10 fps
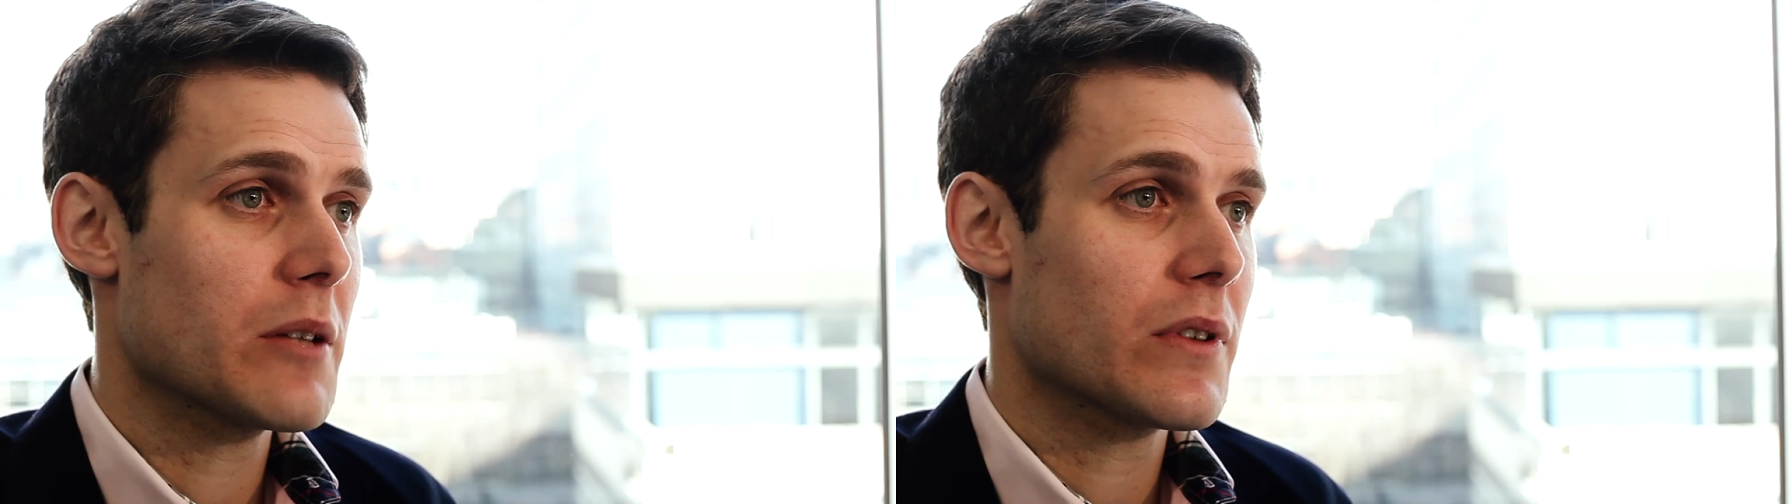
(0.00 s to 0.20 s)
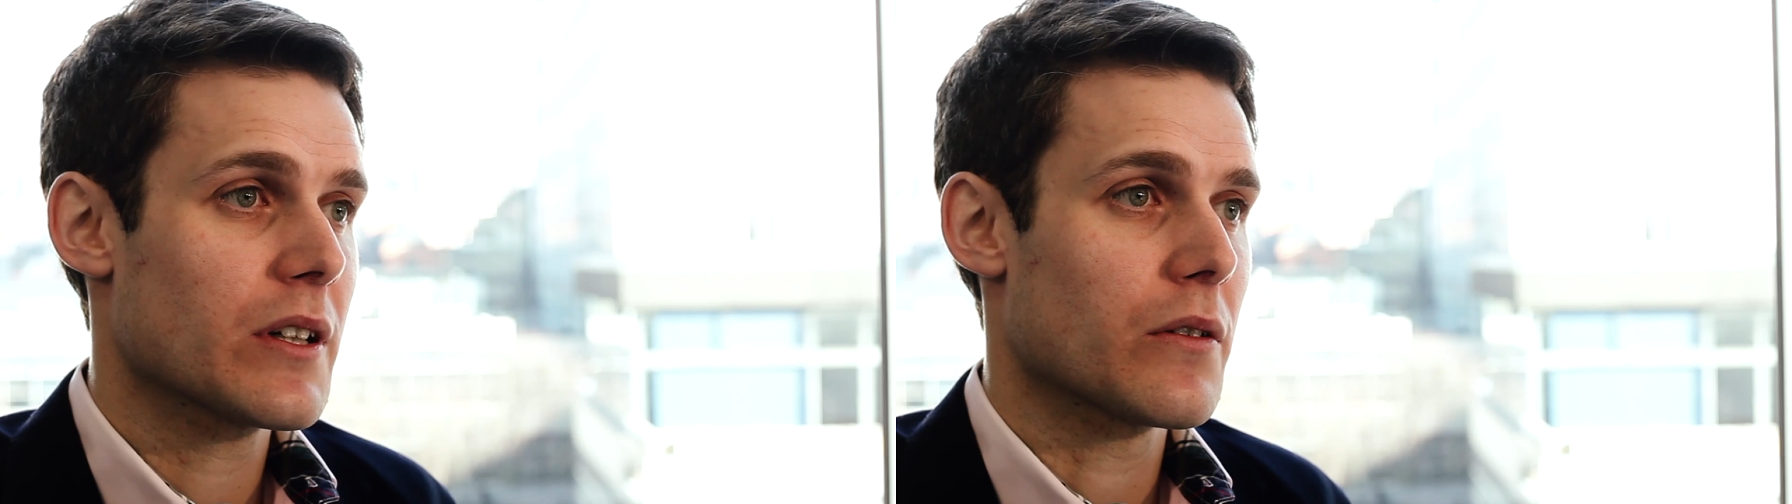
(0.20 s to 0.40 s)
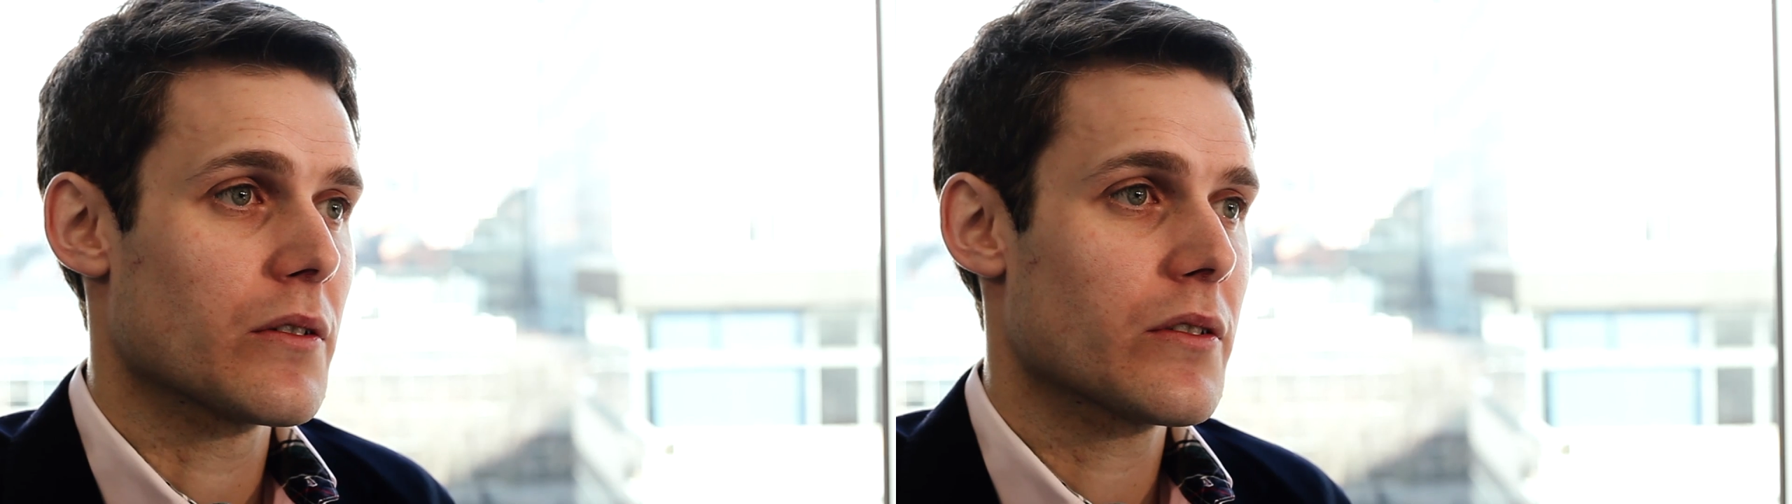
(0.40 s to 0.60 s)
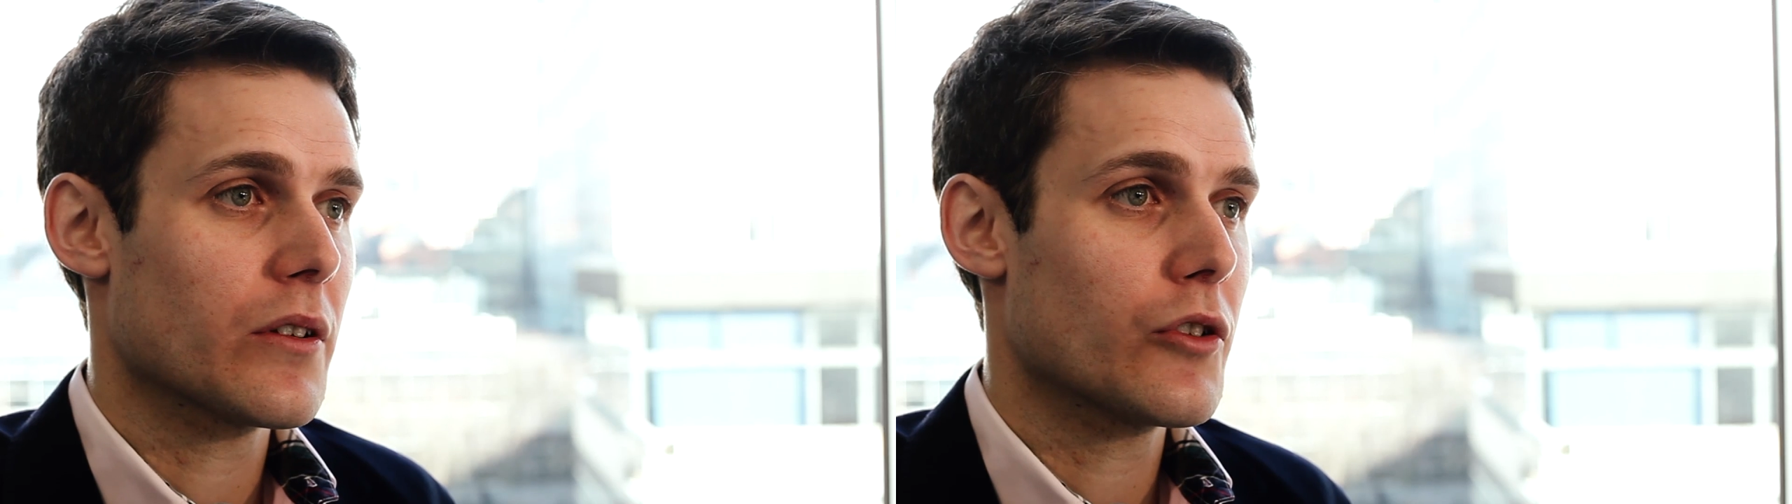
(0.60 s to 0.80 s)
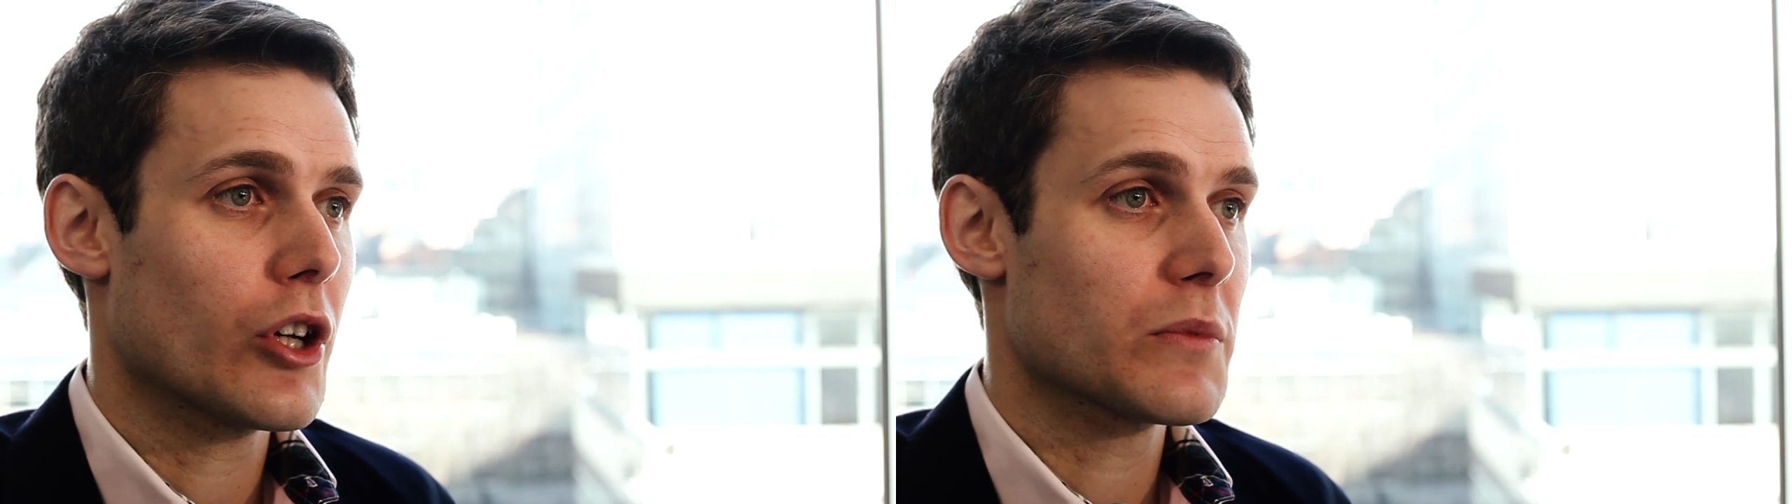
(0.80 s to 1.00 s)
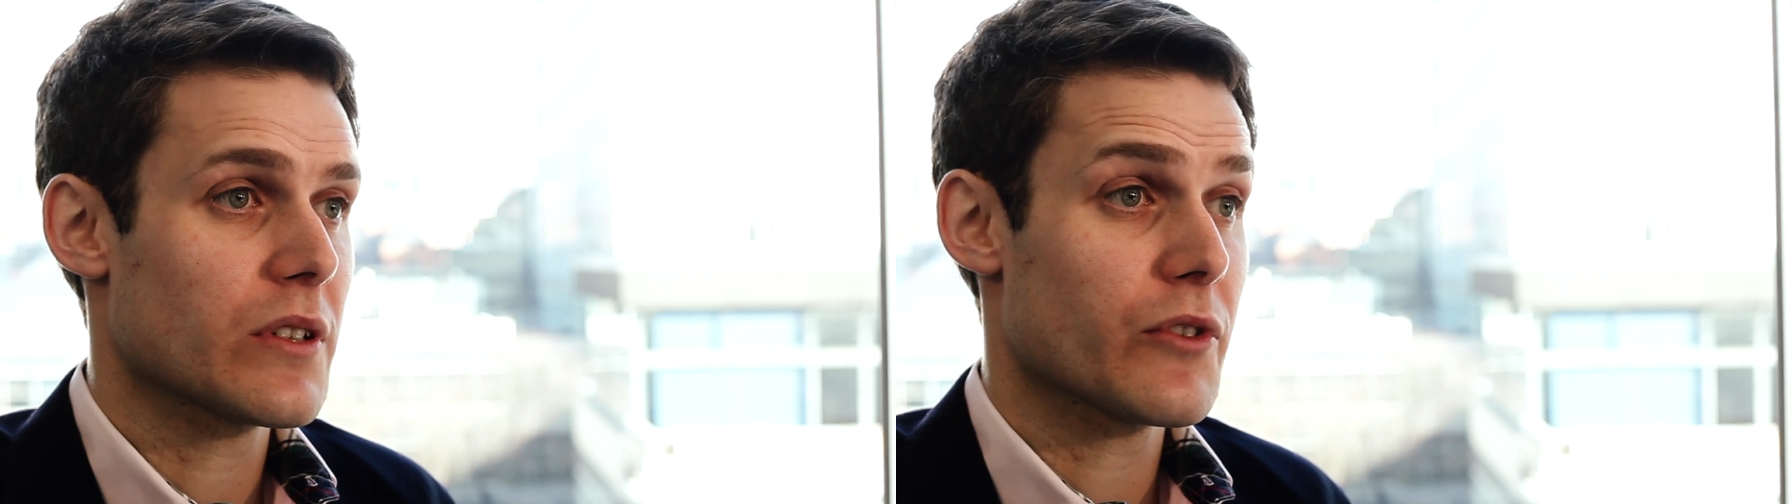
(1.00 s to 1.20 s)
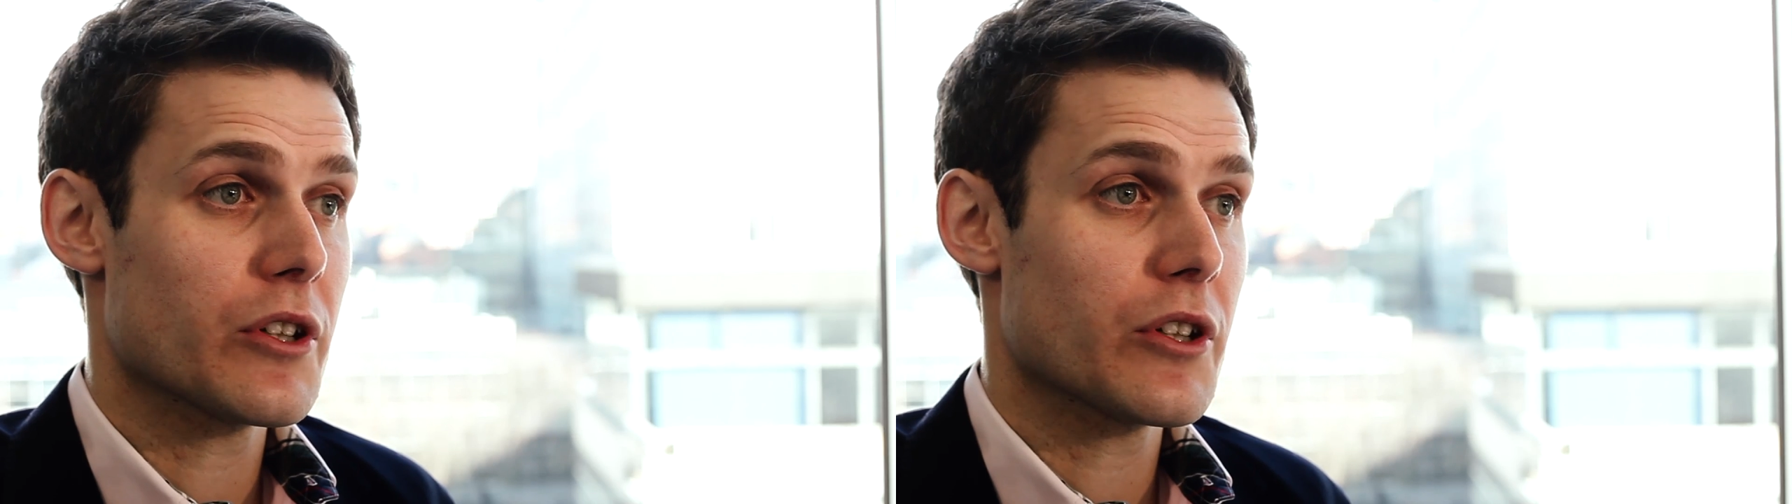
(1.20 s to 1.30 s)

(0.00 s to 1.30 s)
people and also in terms